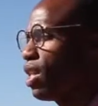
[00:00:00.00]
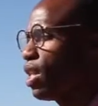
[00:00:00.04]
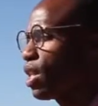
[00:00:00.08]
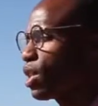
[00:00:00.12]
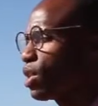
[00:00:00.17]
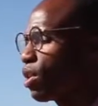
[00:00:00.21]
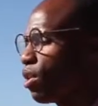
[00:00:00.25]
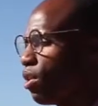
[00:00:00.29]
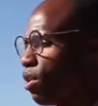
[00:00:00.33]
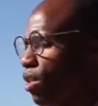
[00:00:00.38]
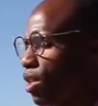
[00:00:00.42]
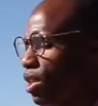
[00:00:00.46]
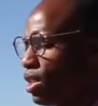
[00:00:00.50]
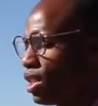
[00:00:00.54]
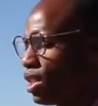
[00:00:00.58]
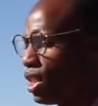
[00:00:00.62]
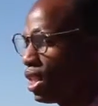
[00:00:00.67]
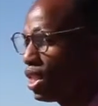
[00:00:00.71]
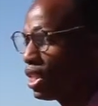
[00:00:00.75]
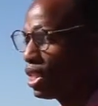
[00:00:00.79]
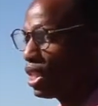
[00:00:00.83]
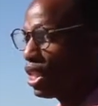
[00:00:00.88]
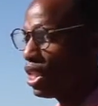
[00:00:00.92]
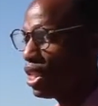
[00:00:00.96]
So
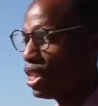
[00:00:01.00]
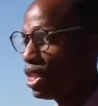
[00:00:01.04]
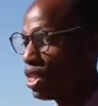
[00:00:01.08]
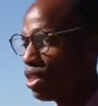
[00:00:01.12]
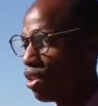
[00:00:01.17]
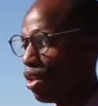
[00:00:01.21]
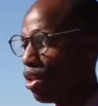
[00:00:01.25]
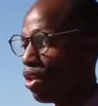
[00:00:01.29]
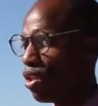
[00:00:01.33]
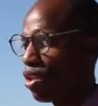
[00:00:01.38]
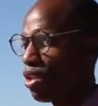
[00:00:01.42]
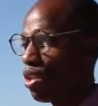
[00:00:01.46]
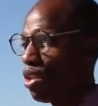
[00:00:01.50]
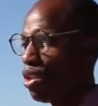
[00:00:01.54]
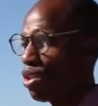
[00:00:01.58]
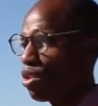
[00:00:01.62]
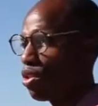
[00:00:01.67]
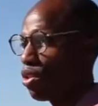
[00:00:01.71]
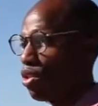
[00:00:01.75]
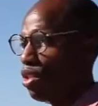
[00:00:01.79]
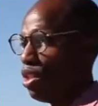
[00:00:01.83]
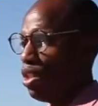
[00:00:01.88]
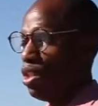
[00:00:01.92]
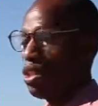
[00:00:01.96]

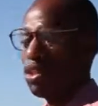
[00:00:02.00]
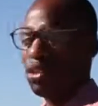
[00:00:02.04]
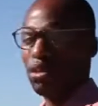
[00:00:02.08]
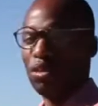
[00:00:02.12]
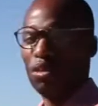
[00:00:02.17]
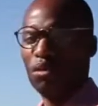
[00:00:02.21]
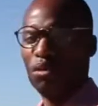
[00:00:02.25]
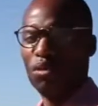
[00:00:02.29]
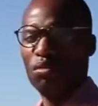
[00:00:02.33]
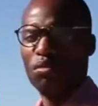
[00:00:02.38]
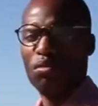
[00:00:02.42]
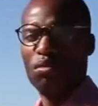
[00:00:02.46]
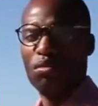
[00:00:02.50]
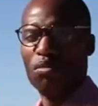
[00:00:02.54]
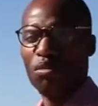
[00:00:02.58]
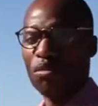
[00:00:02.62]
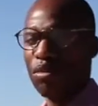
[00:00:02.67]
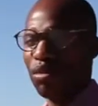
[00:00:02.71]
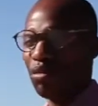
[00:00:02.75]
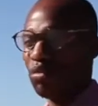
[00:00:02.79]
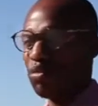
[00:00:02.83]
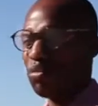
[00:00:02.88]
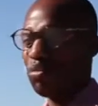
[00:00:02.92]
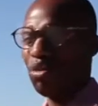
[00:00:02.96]
he's
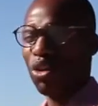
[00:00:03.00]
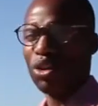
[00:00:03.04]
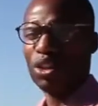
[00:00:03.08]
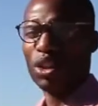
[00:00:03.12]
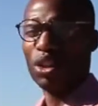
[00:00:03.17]
more